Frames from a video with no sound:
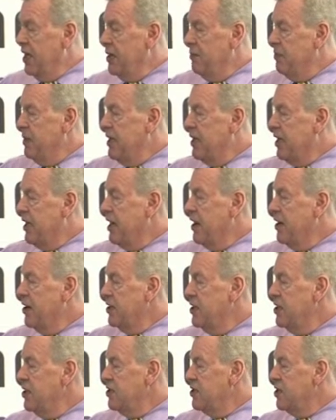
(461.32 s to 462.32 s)

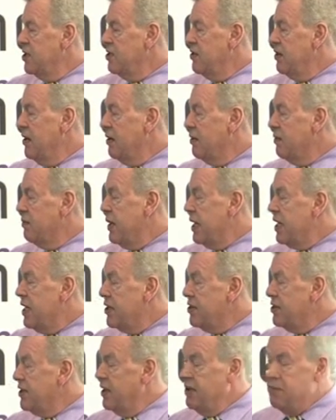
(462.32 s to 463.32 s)
Beta-carotene is a direct
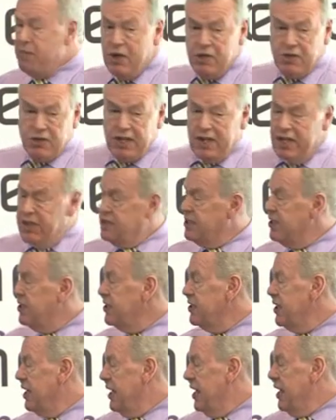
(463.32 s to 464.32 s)
precursor in most
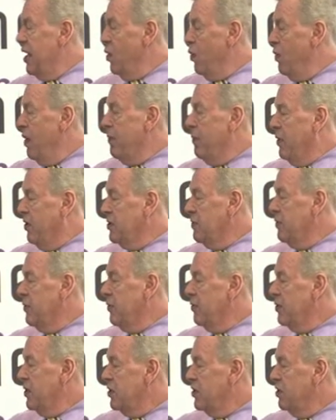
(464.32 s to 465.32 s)
cases, where
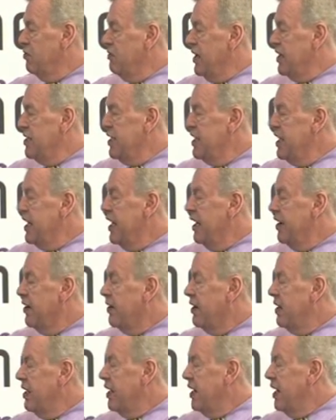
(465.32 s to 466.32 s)
possible, to
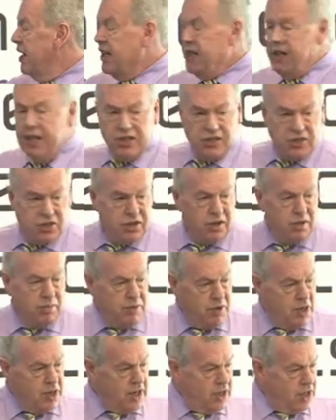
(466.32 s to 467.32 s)
retinal, and thus to
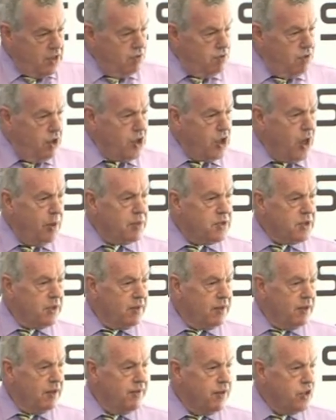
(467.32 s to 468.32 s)
creating
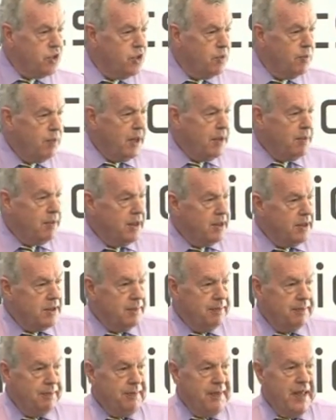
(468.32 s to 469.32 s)
rhodopsin, the visual pigment.
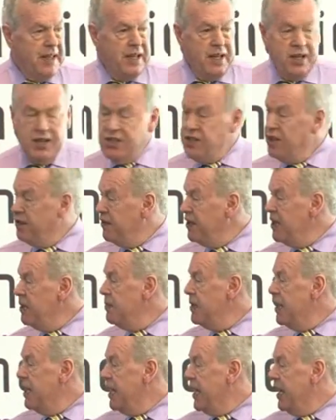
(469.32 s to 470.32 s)
So
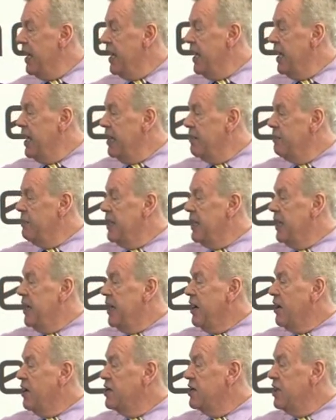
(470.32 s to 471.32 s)
vitamin A and
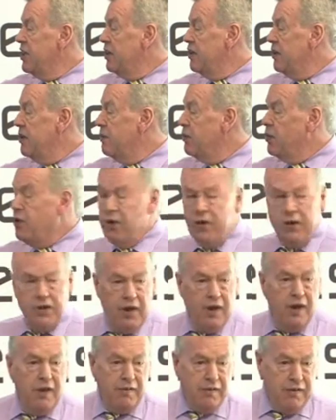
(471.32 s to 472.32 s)
beta-carotene are important
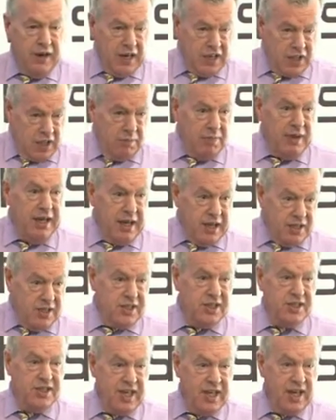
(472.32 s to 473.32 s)
for actually being able to
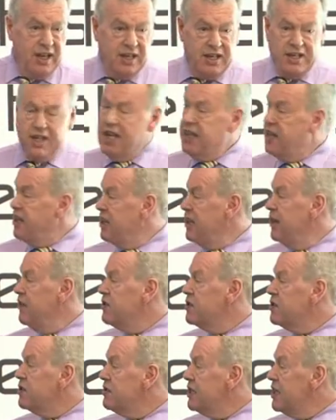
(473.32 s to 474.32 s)
see, to get the
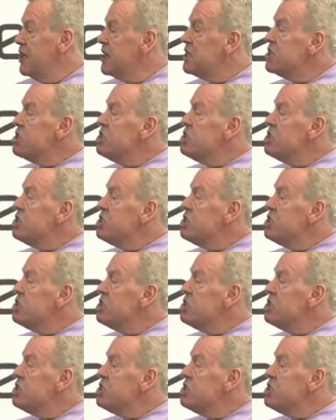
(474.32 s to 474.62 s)
nerves to work.